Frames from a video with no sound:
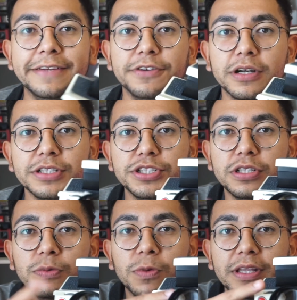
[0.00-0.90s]
you're
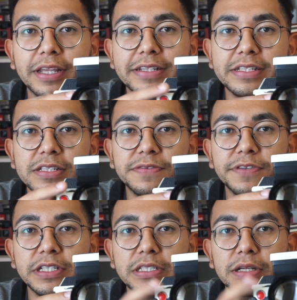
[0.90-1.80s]
unsure what lenses
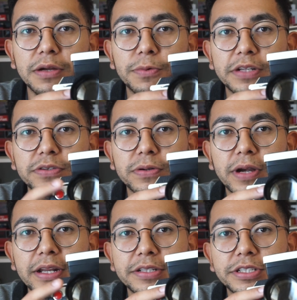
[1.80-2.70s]
fit,
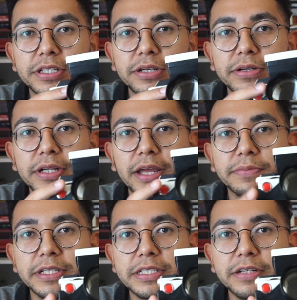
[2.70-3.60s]
Retrograde Engineering and
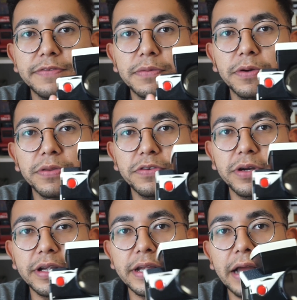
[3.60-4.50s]
myself are both
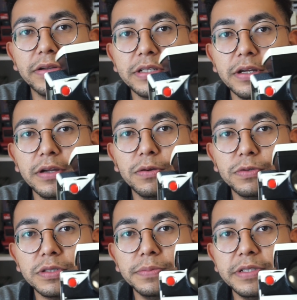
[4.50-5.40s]
trying out
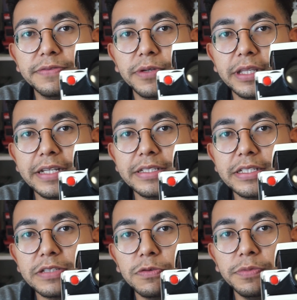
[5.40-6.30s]
some different
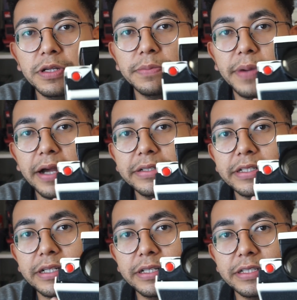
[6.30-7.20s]
lenses. We'll be
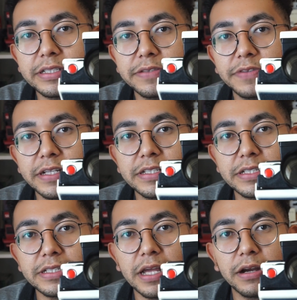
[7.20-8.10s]
compiling a list of
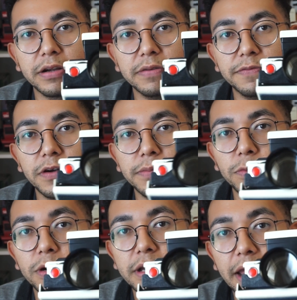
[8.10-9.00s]
lenses that are confirmed
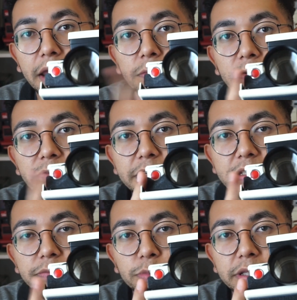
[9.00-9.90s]
work and will
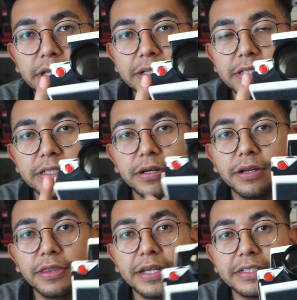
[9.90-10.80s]
fit really nicely
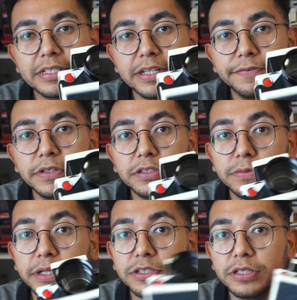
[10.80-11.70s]
on the Sx-70. So
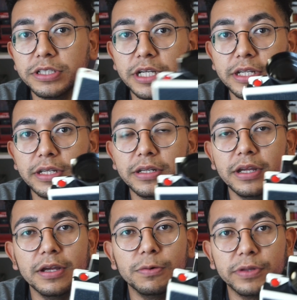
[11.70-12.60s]
make sure to check in
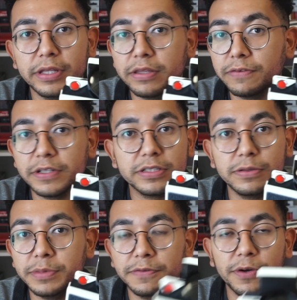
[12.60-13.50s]
with either of us.
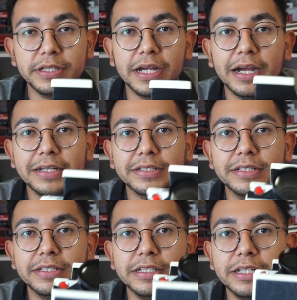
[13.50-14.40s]
Don't be afraid to ask
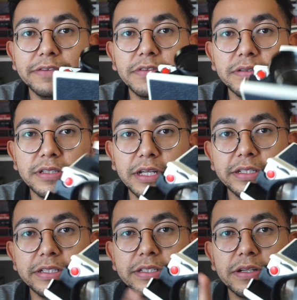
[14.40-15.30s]
to see if those
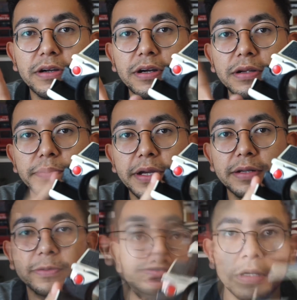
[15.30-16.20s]
lenses are
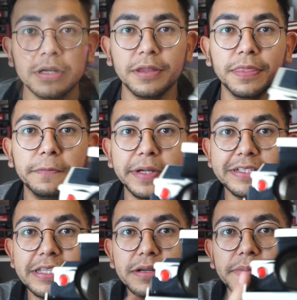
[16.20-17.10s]
compatible. The
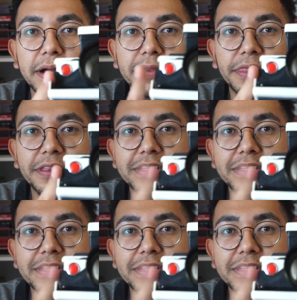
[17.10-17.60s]
best thing about this